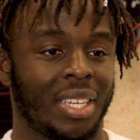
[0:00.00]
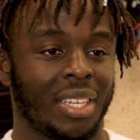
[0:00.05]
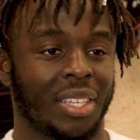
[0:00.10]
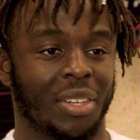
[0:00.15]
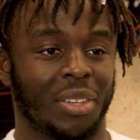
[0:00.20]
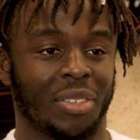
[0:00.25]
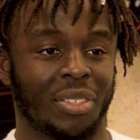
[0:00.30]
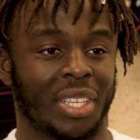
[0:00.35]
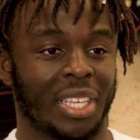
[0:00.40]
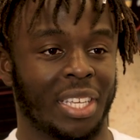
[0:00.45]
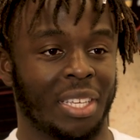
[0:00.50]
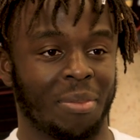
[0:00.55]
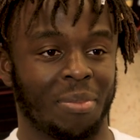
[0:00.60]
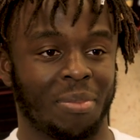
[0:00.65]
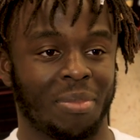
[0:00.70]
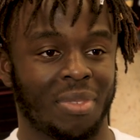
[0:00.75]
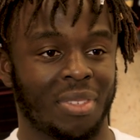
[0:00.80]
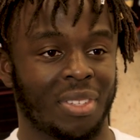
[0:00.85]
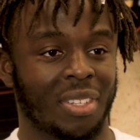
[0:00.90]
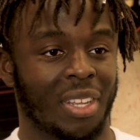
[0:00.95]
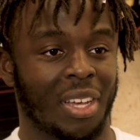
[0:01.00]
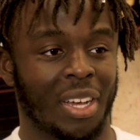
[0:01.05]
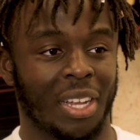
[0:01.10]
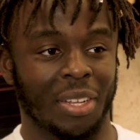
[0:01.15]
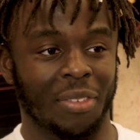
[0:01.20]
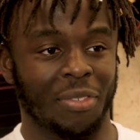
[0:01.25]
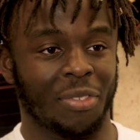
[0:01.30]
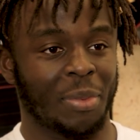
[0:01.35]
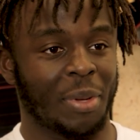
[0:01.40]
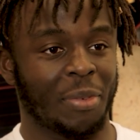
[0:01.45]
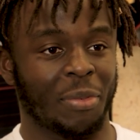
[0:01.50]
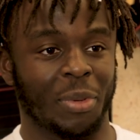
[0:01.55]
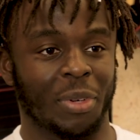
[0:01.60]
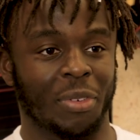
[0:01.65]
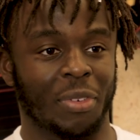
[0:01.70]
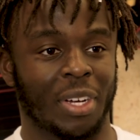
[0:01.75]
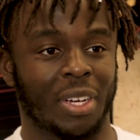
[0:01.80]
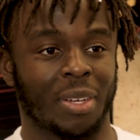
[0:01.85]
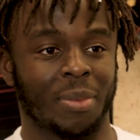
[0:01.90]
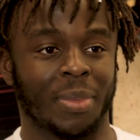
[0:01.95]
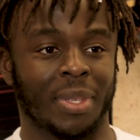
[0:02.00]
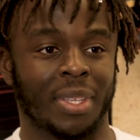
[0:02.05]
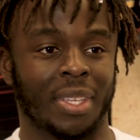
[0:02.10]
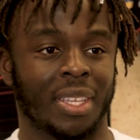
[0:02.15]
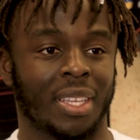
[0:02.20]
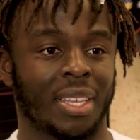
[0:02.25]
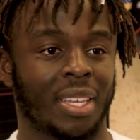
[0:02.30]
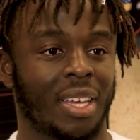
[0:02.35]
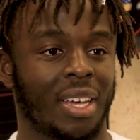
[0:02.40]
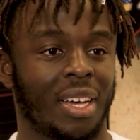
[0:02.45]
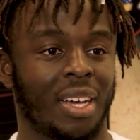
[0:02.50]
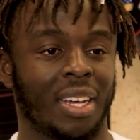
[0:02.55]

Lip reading: Just keep learning from everyone around me,